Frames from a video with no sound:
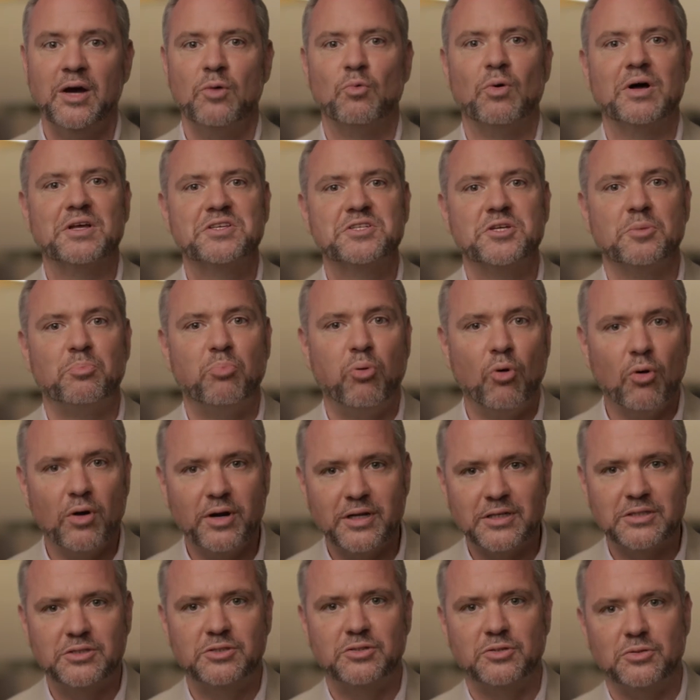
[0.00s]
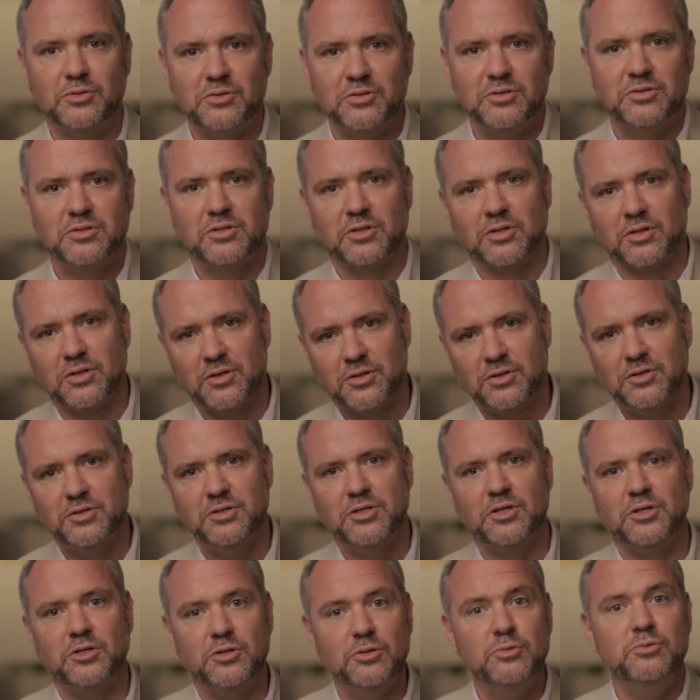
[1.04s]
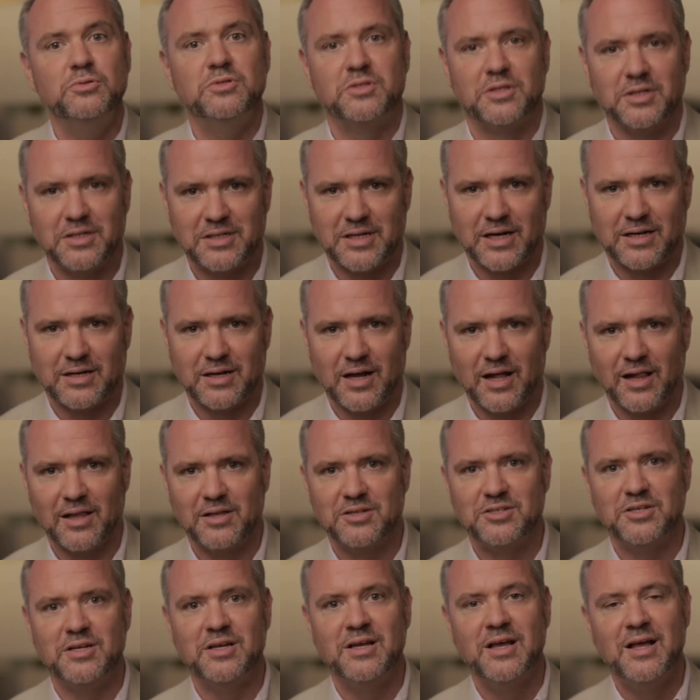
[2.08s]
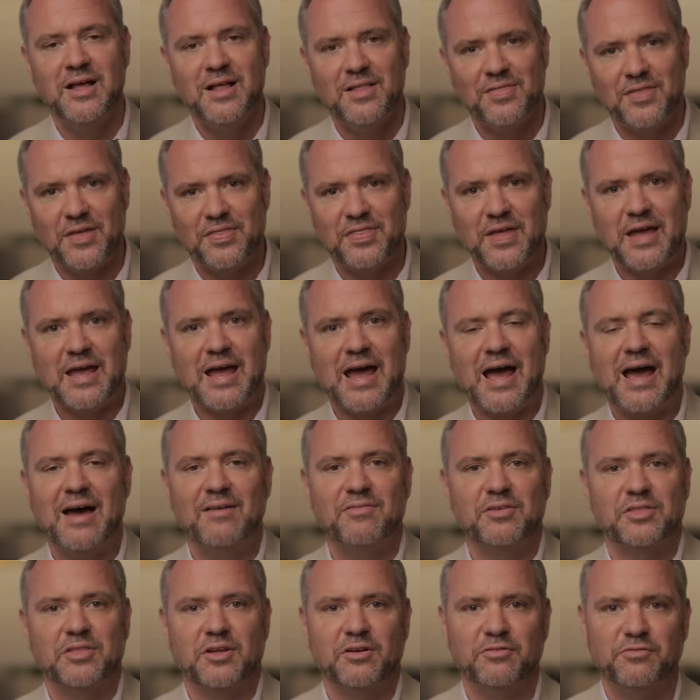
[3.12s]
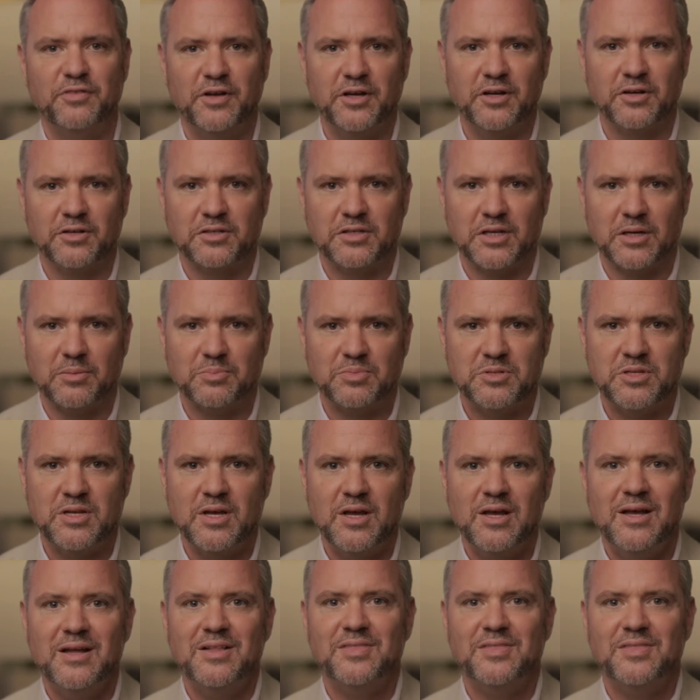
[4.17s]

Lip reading: while supporting students to learn to use the technology that they have at their fingertips.